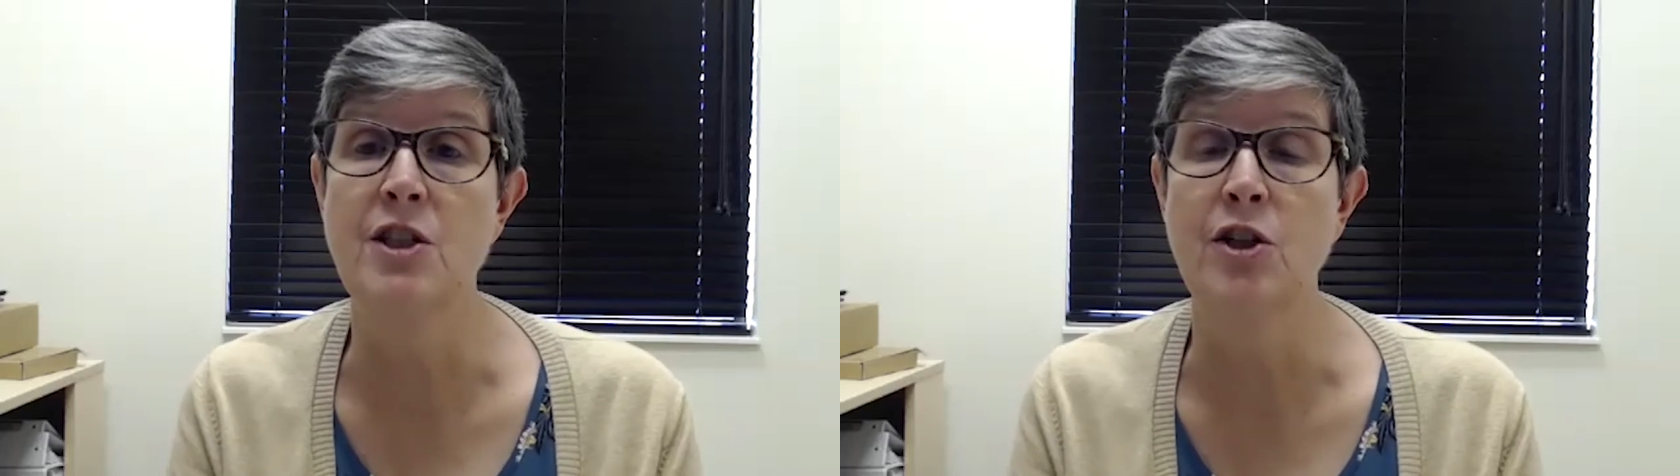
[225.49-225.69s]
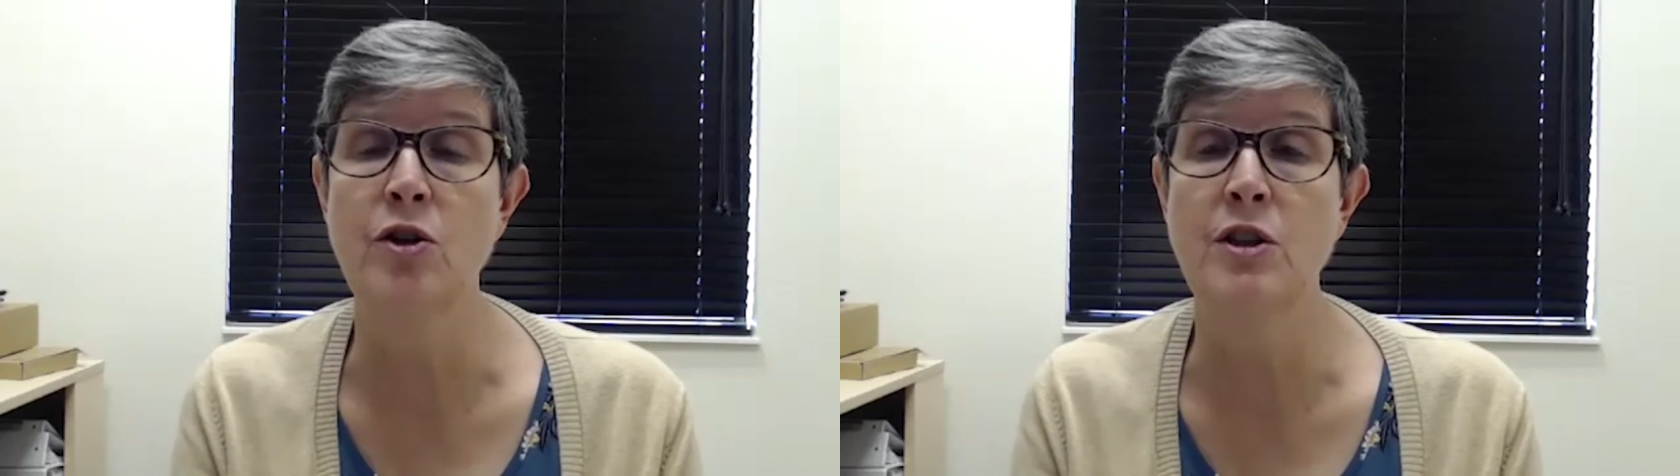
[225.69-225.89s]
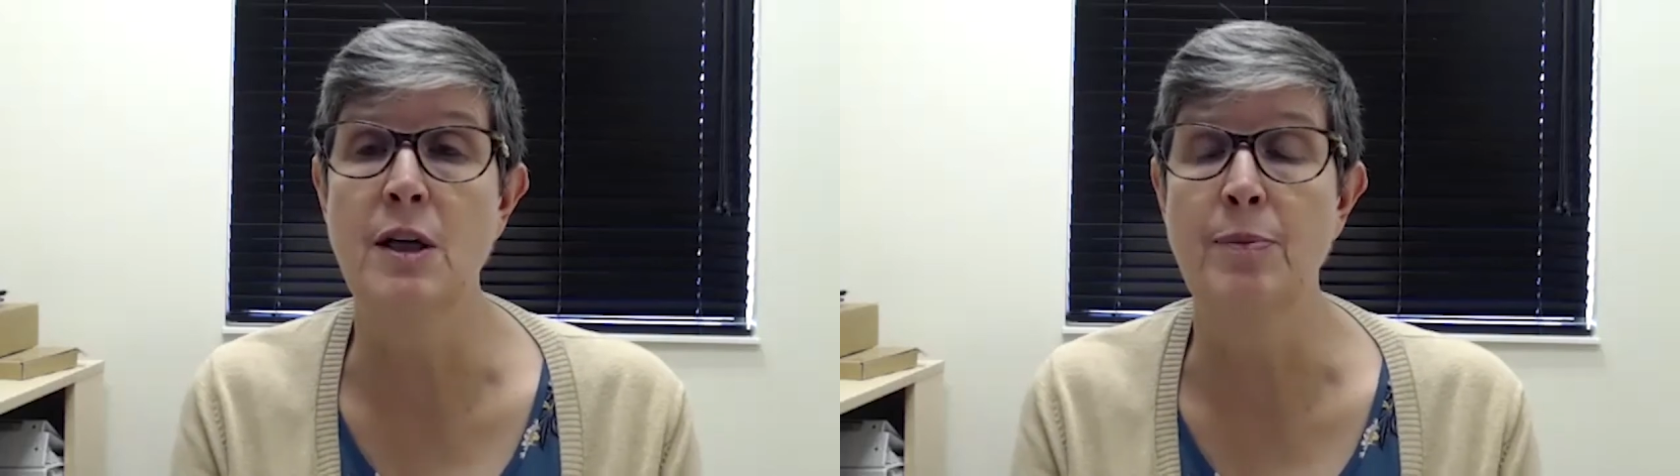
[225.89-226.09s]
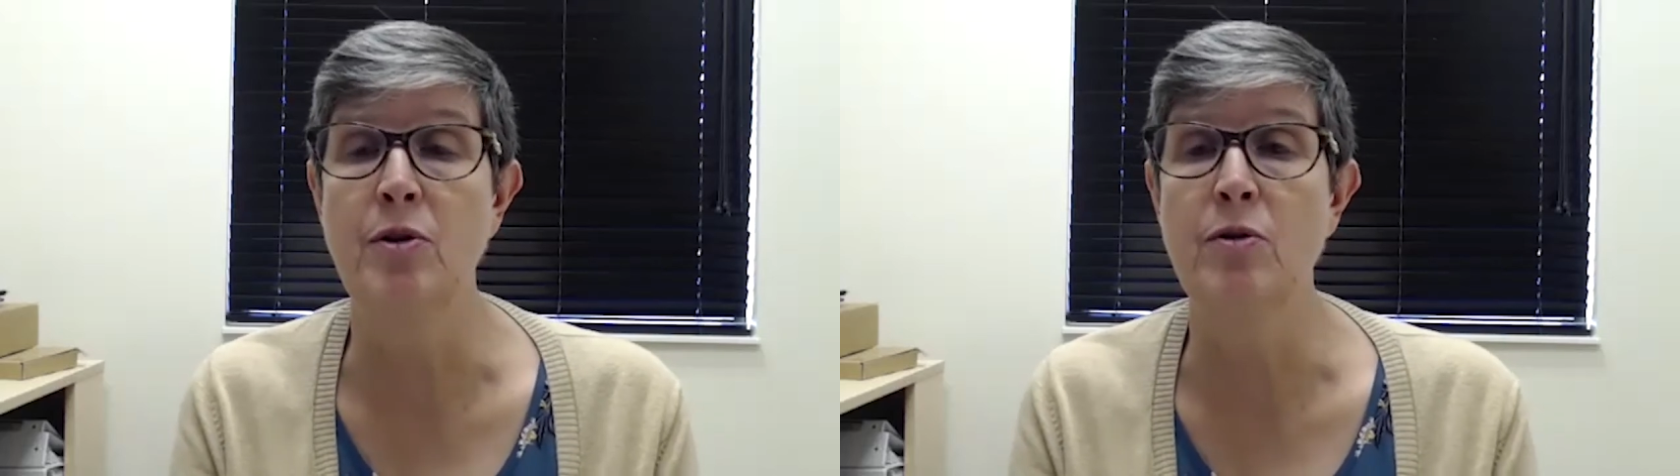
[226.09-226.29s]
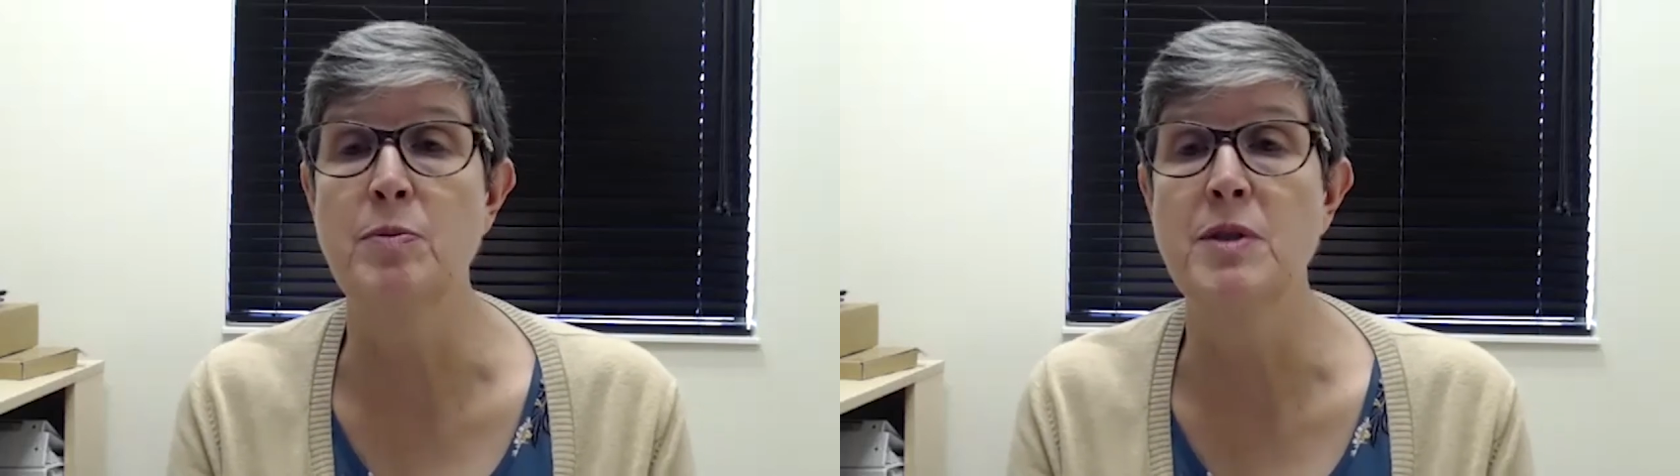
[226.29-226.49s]
and hooked it up the
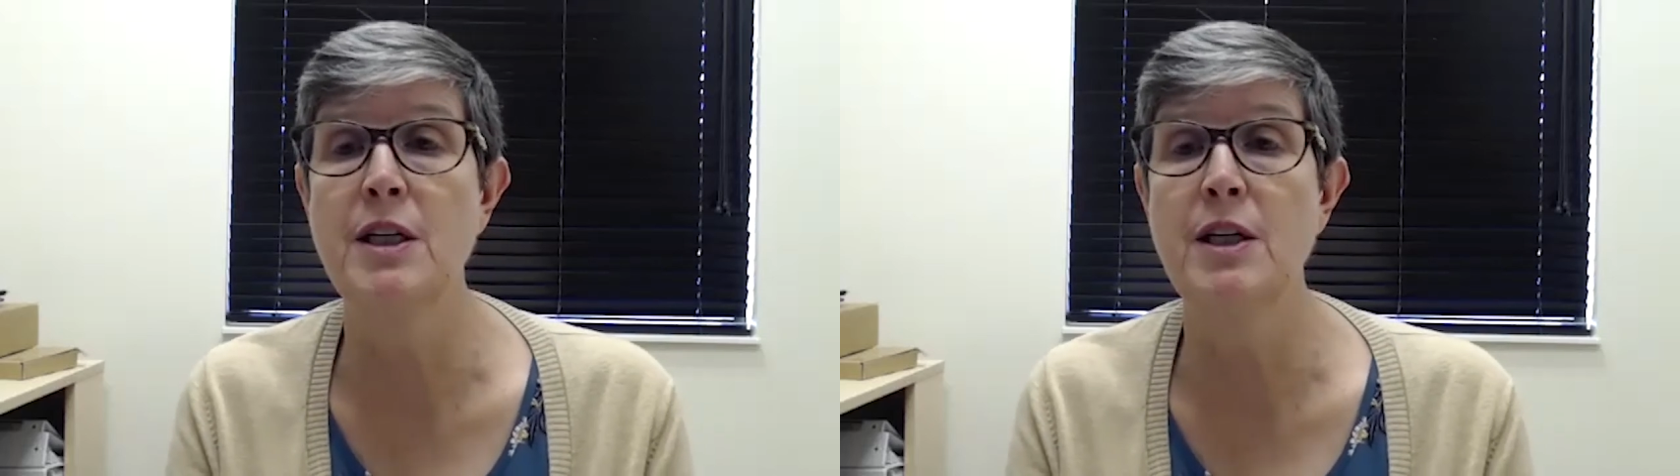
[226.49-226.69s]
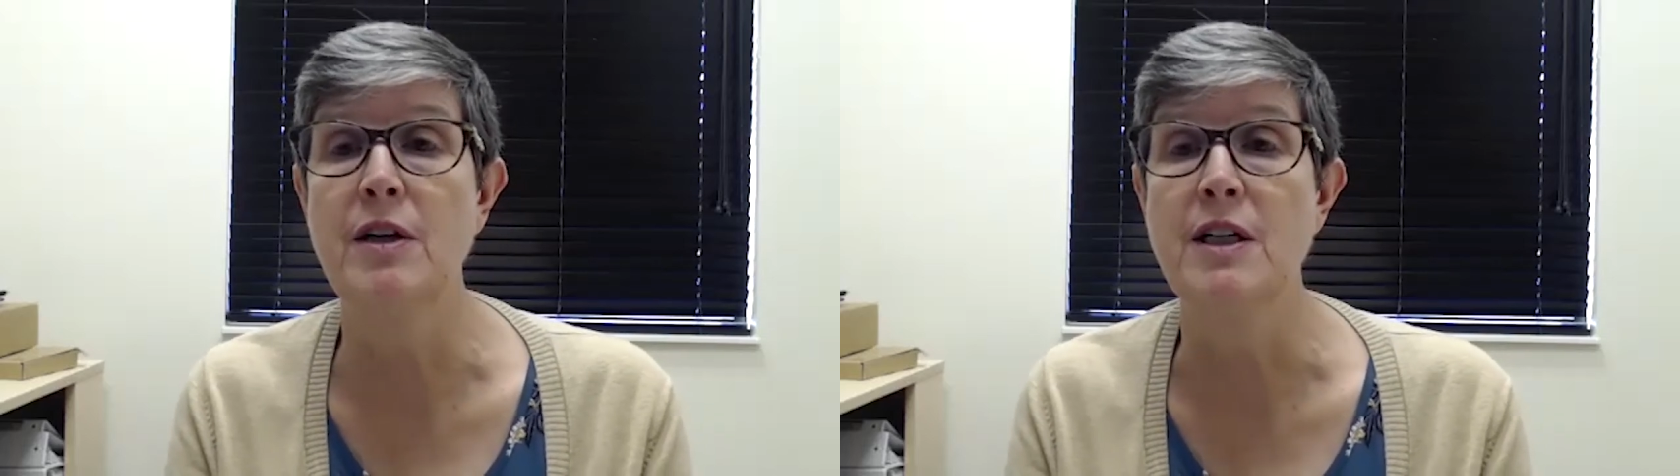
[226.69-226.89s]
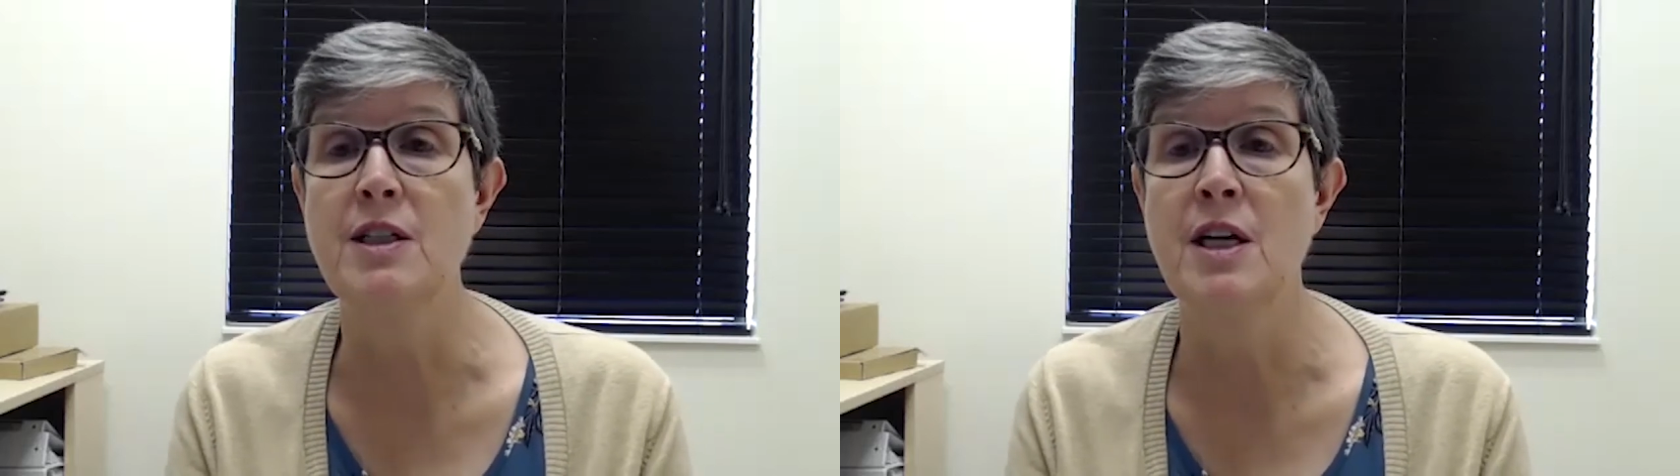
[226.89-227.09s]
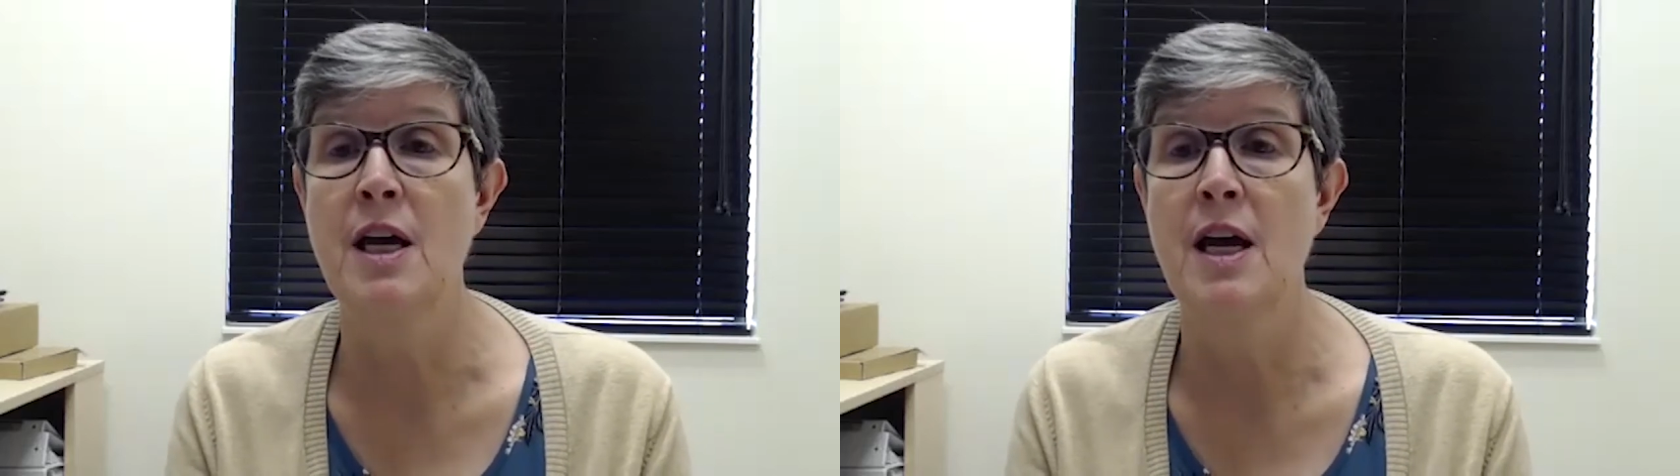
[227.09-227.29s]
Group Series.